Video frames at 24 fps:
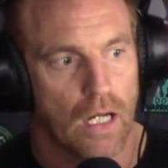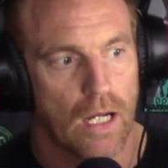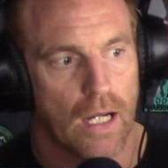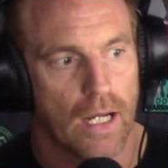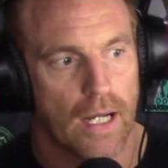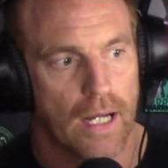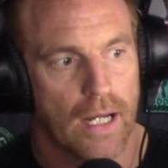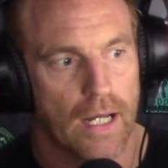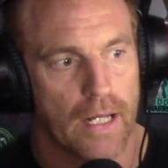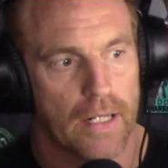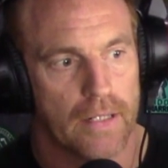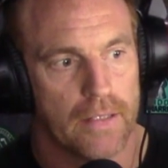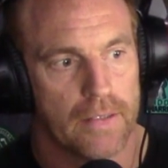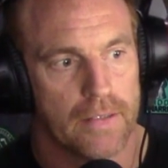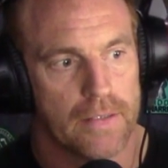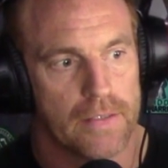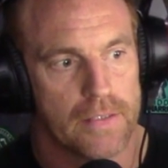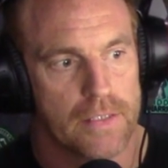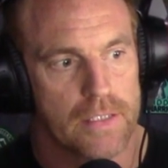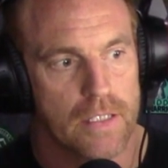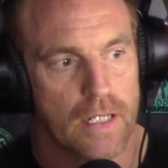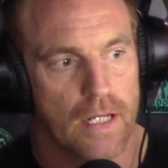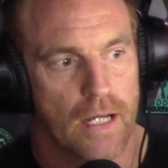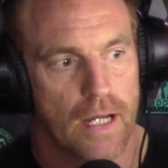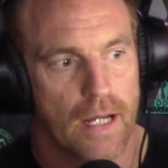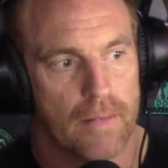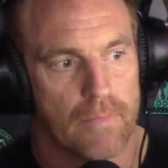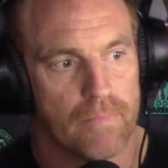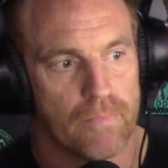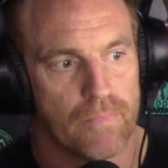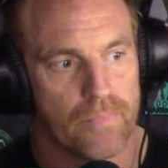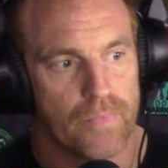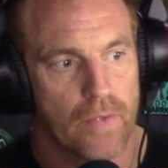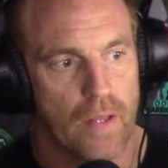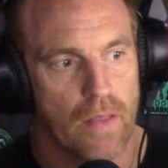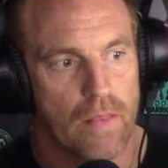And
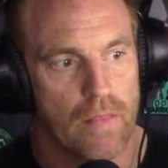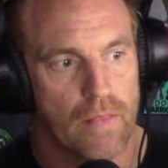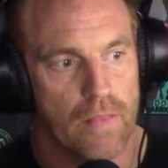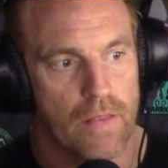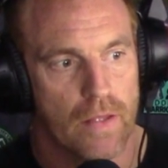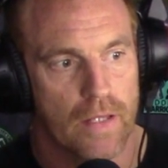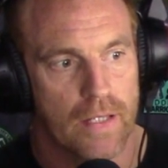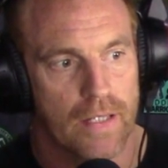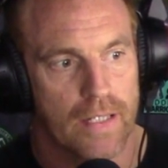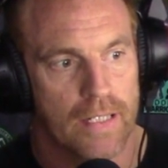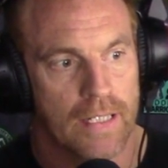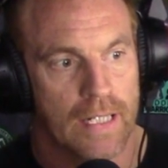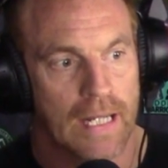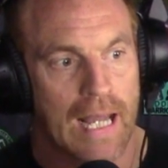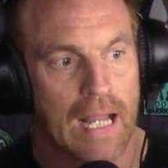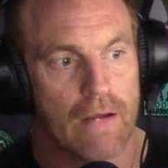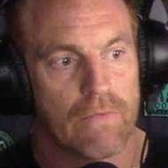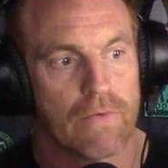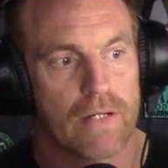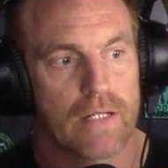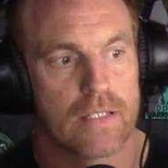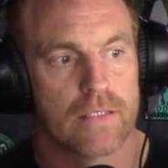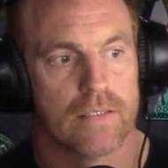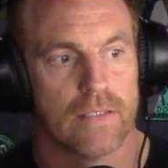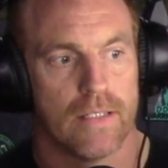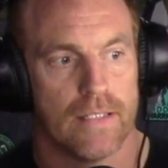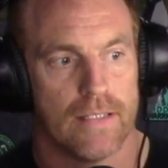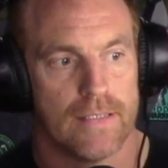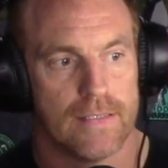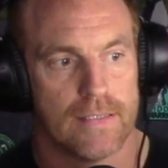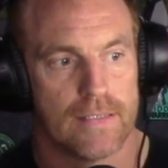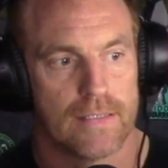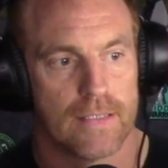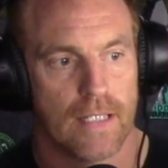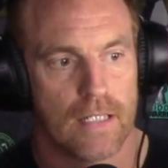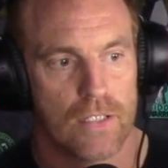the
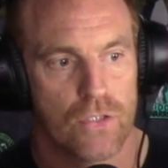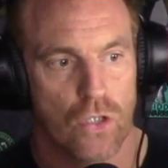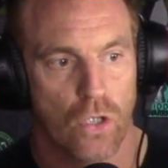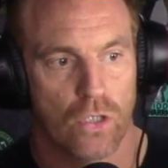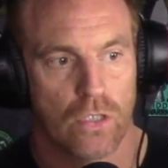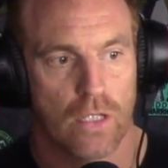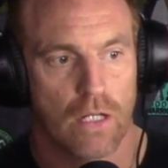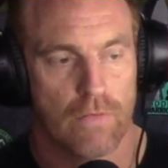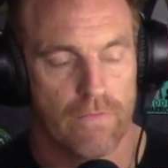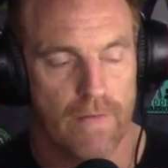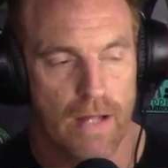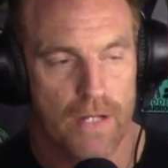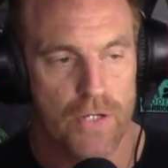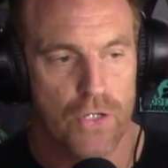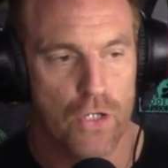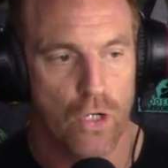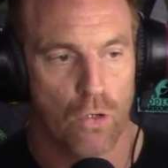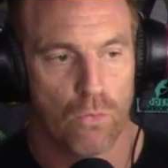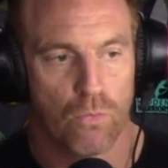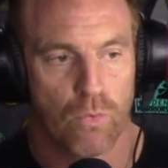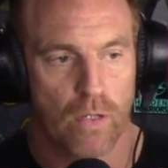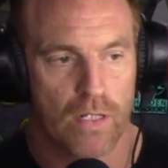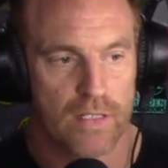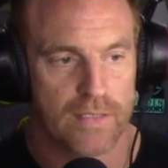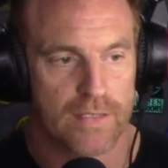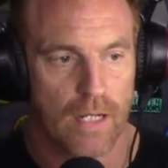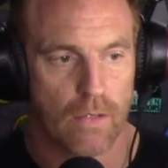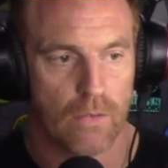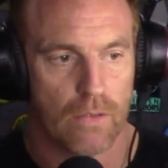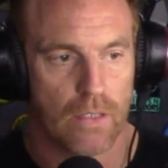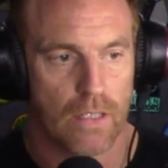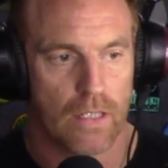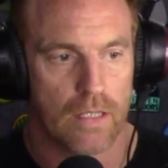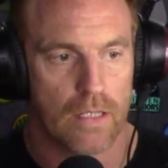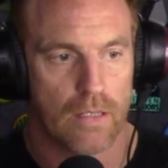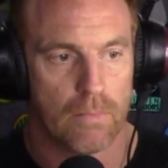characters that John Del Vecchio brings out
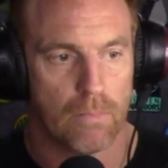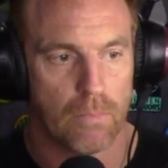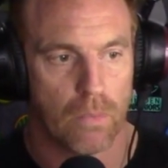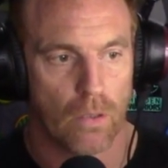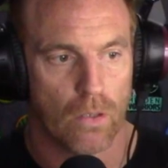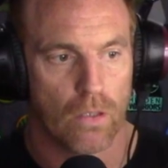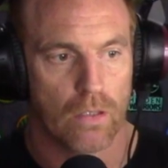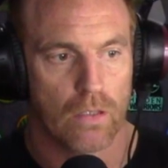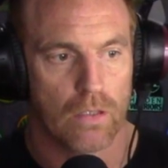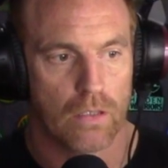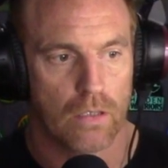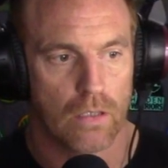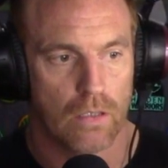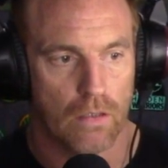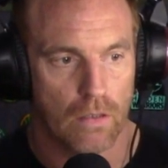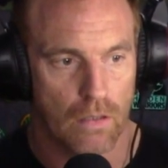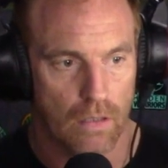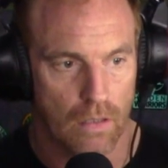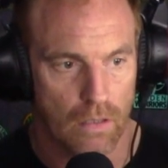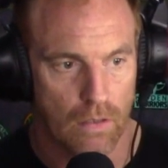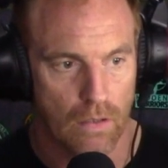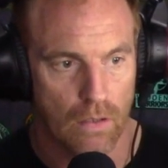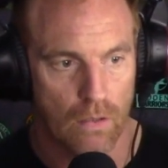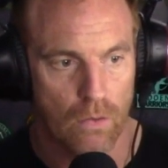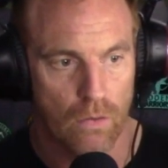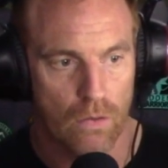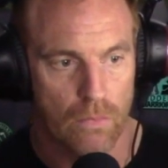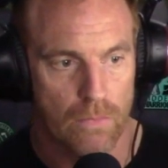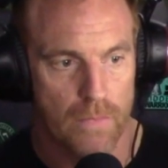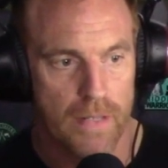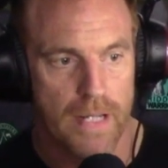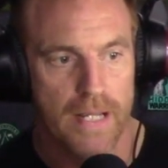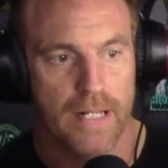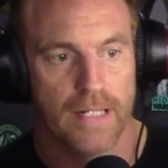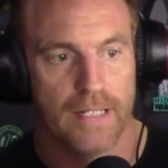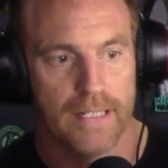in the book, who are
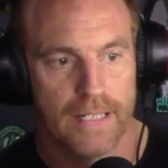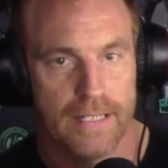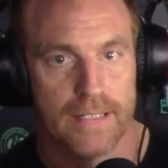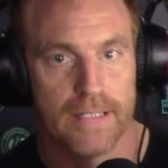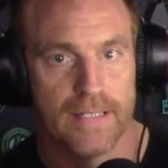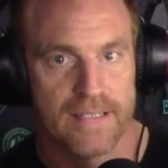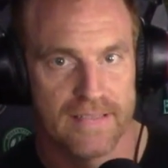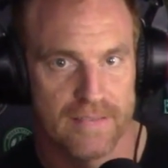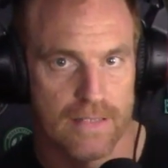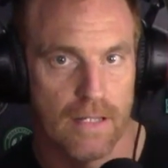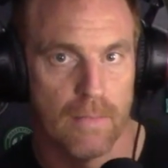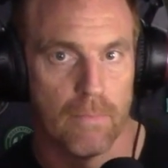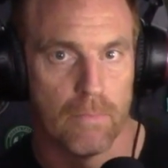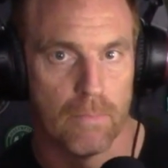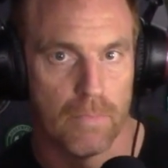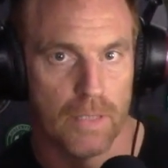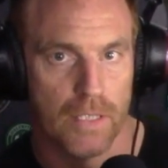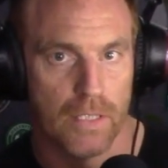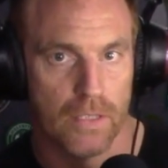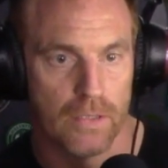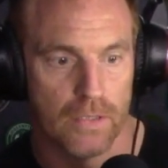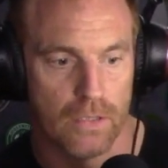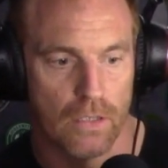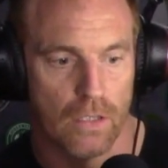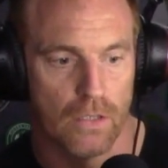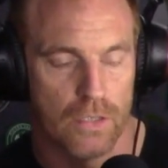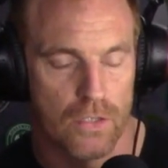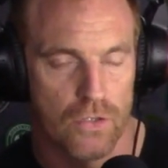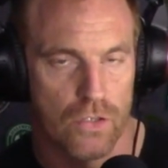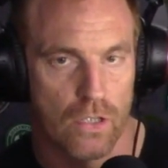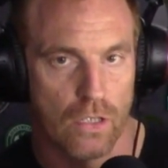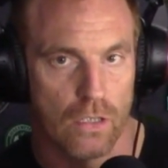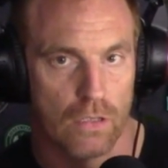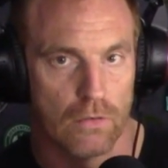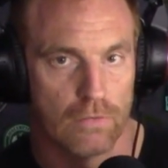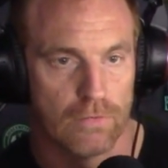mainly in this company on the
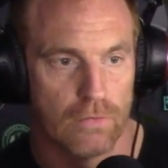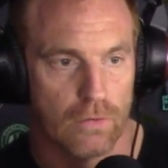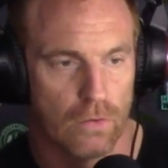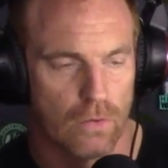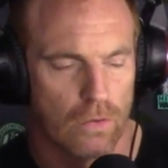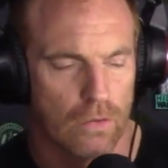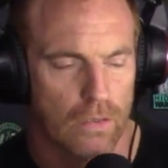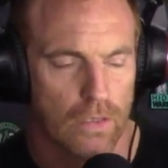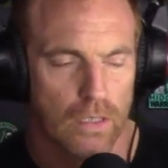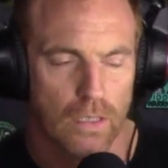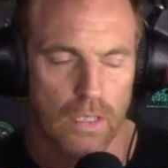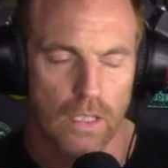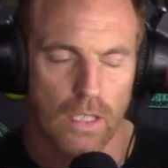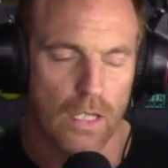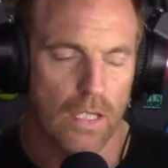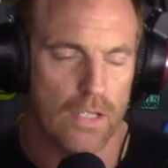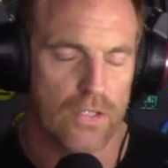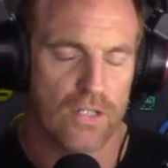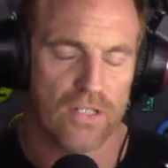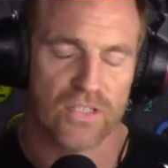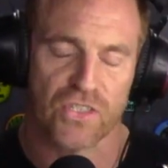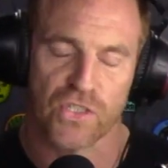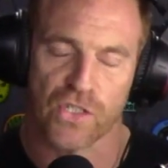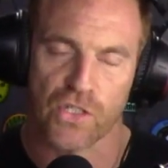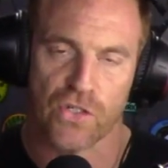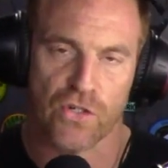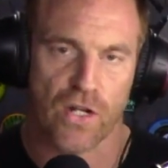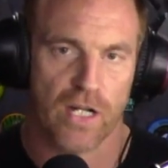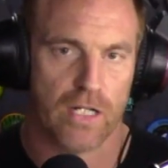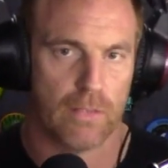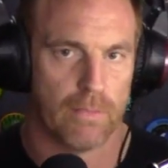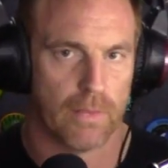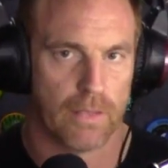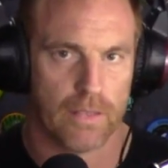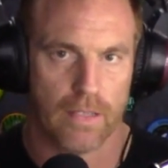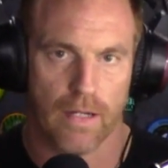jungle floor, are just
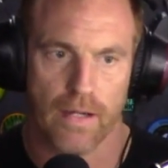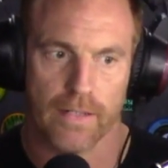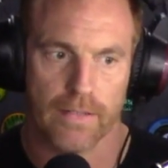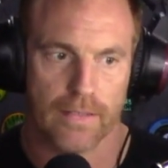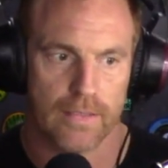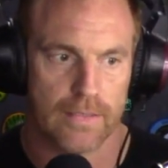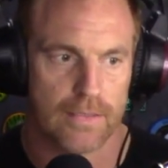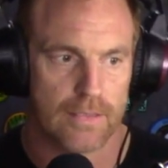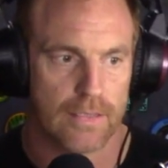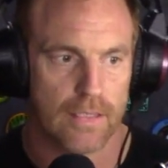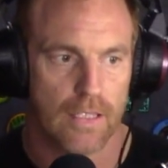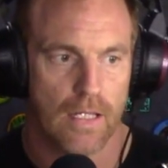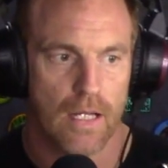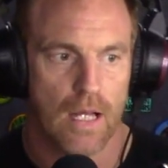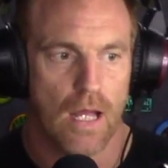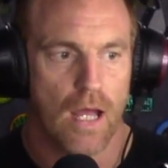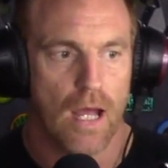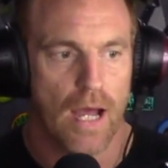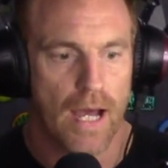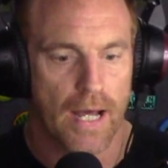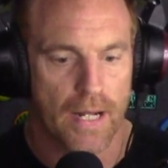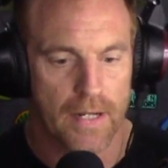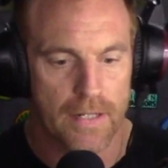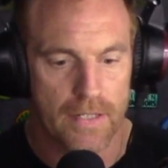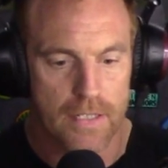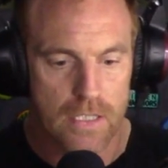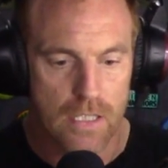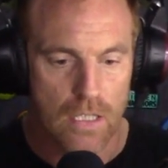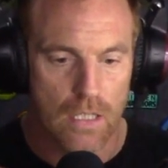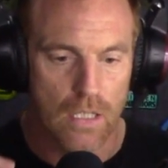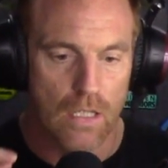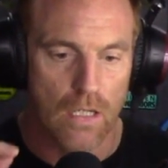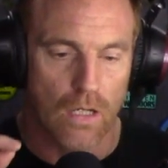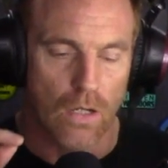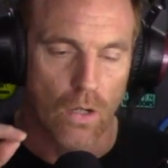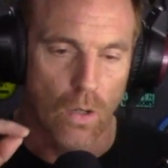incredible characters. And
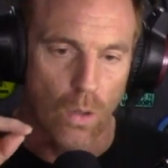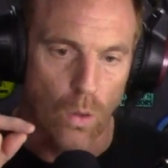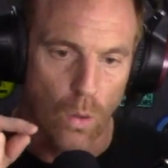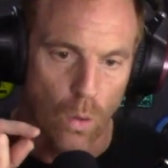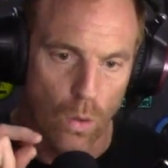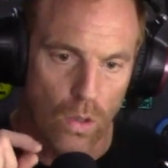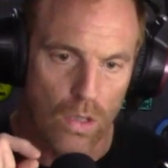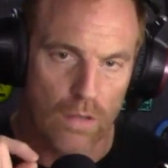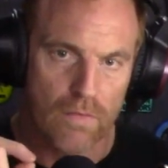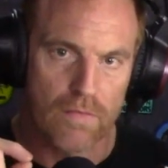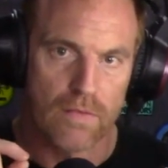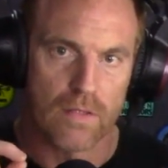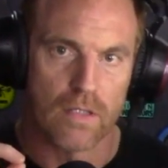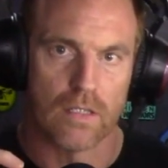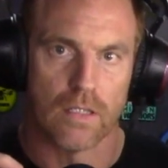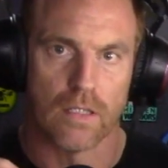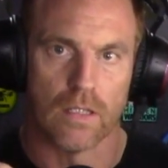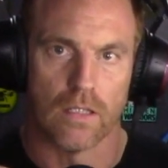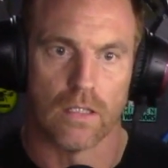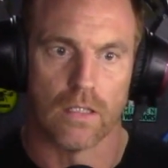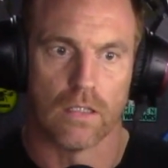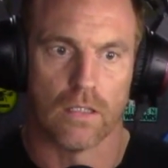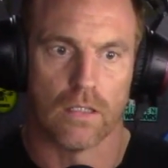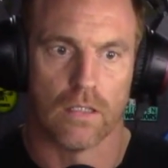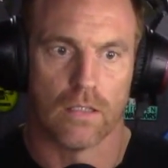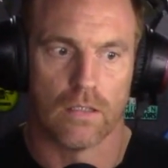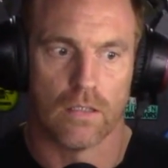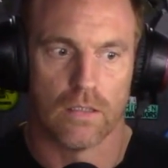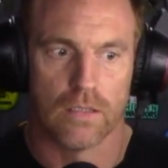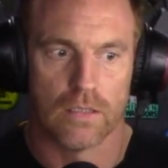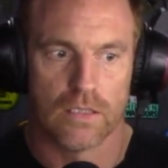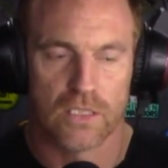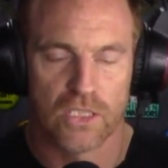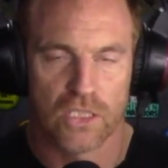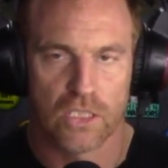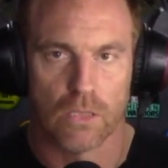all of the
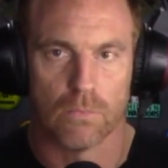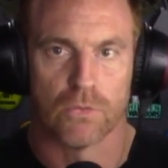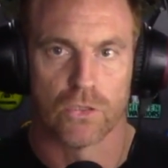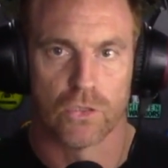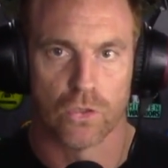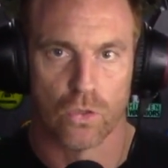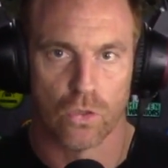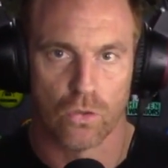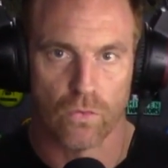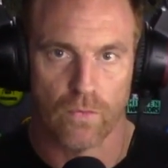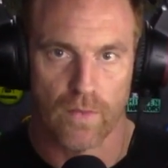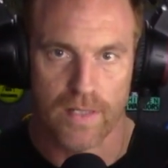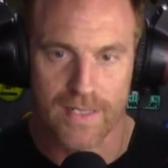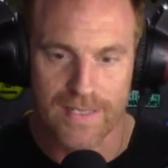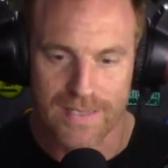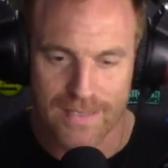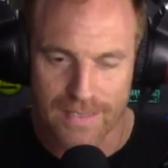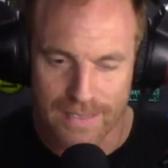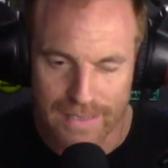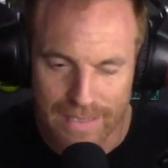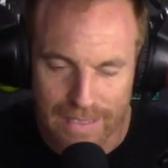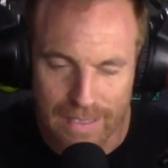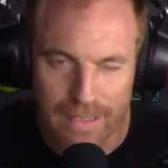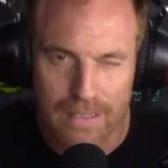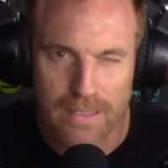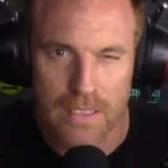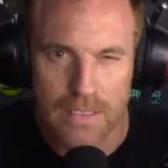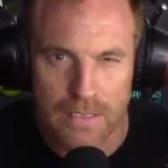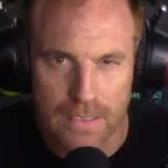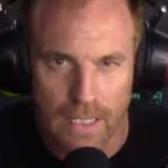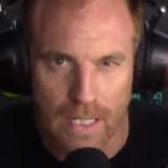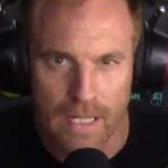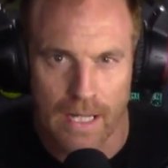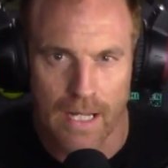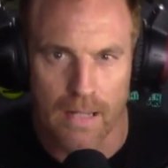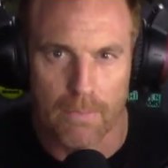sub stories, the little things
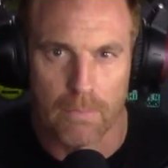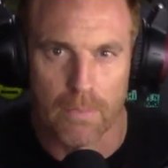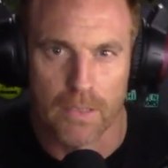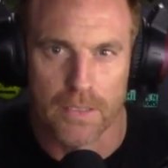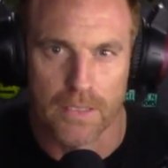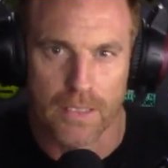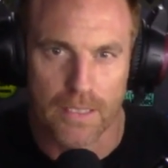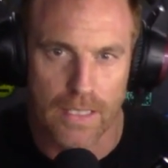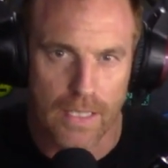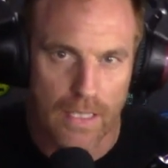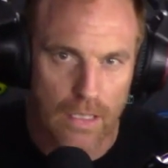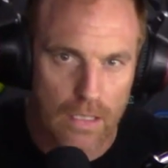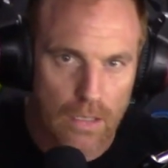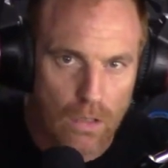that happen, the little